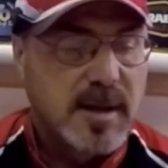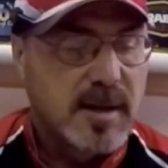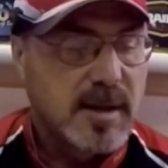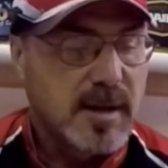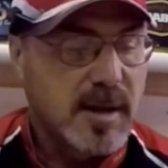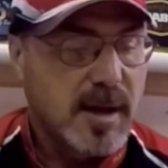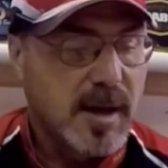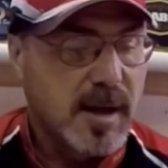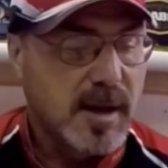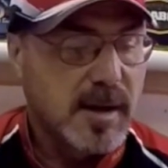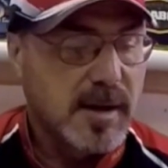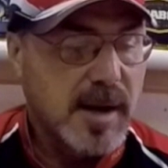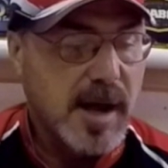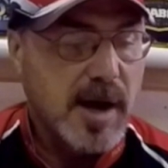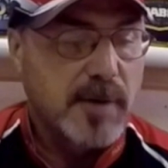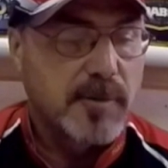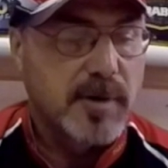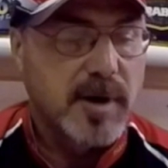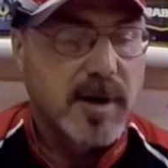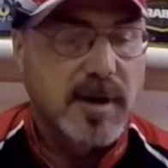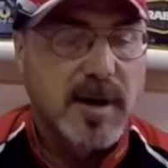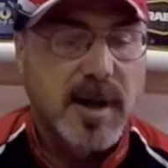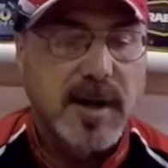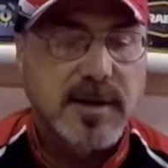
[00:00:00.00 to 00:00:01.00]
Now what
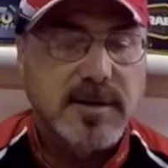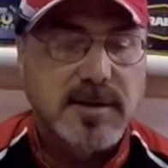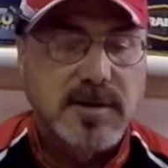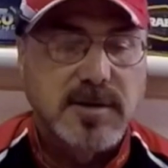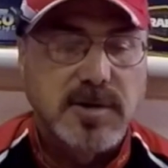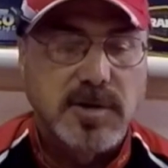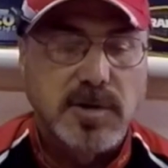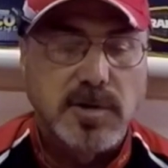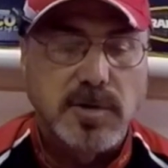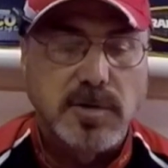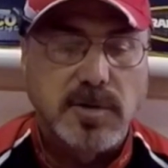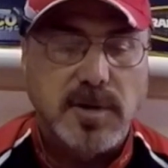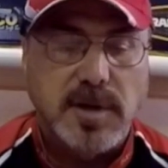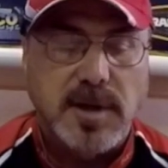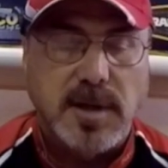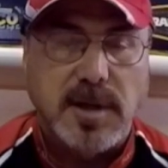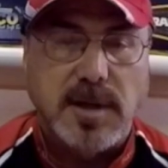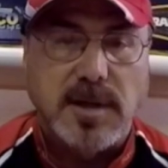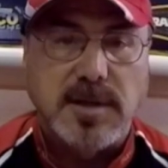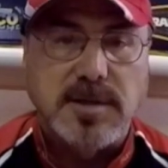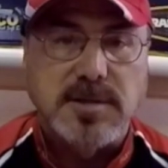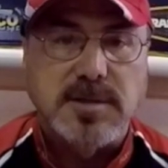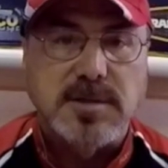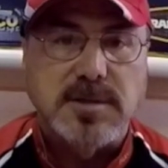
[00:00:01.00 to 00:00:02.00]
I'd like to do
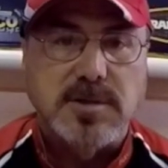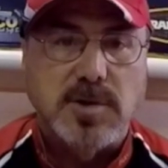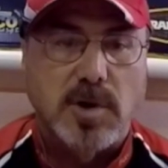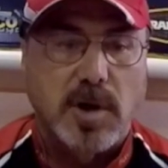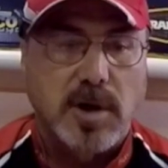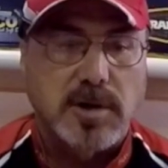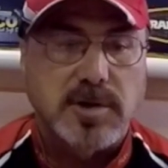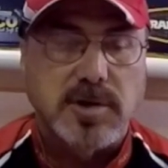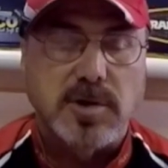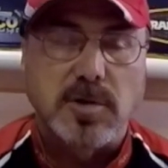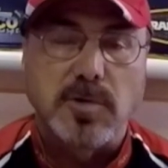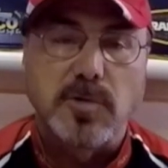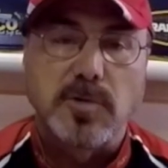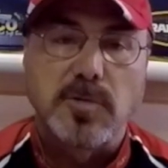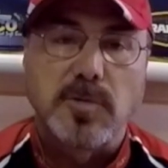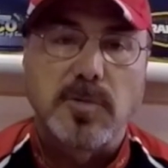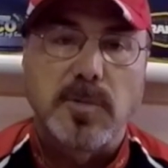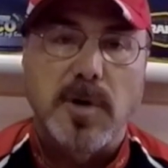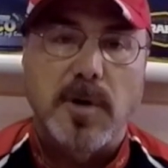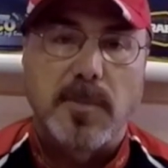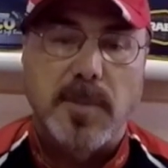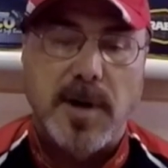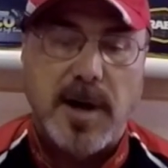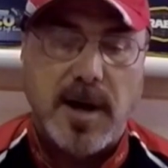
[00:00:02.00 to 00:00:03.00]
is talk to you
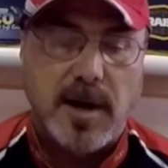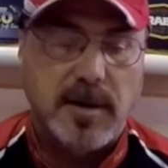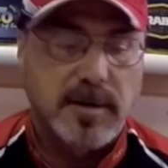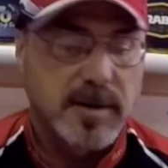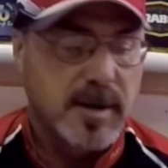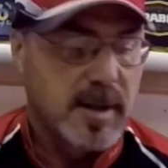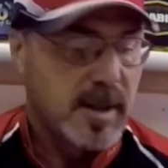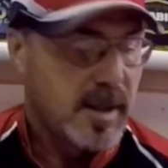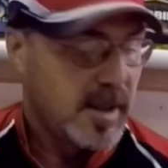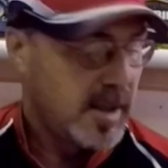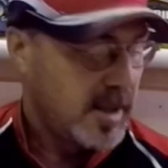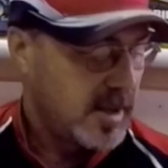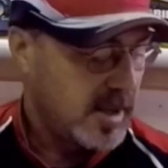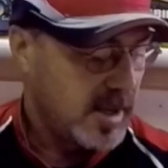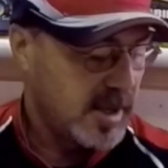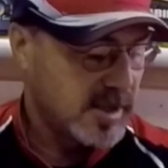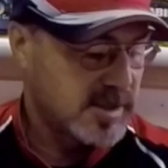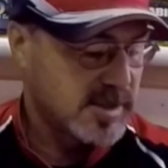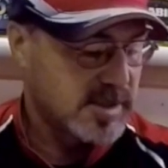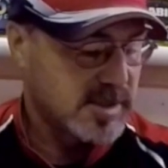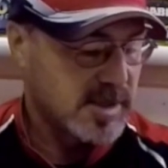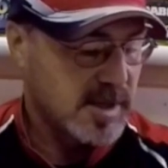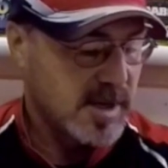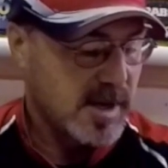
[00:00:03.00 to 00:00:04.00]
about,
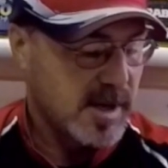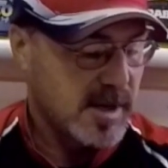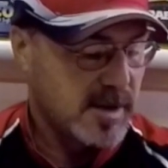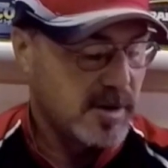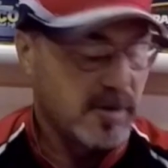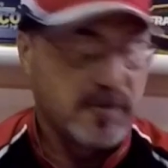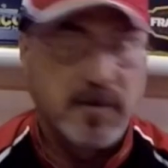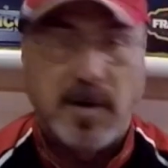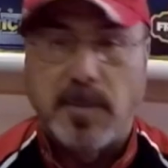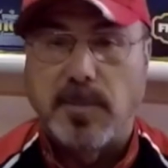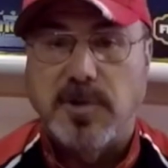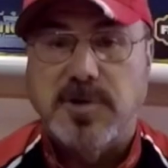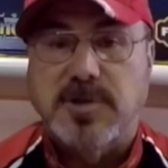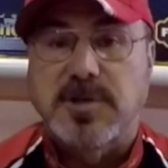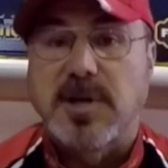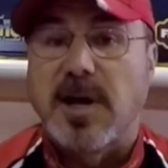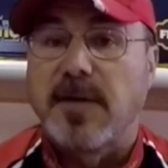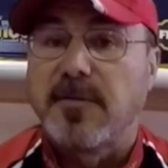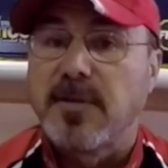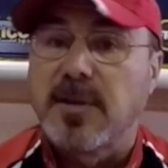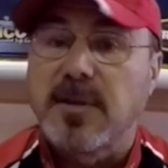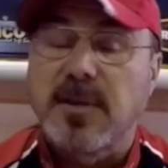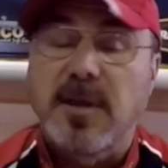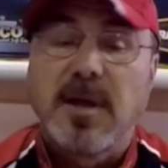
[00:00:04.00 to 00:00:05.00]
it's November
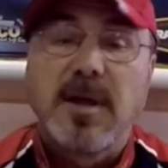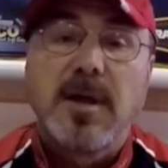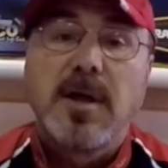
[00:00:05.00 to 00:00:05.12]
7th.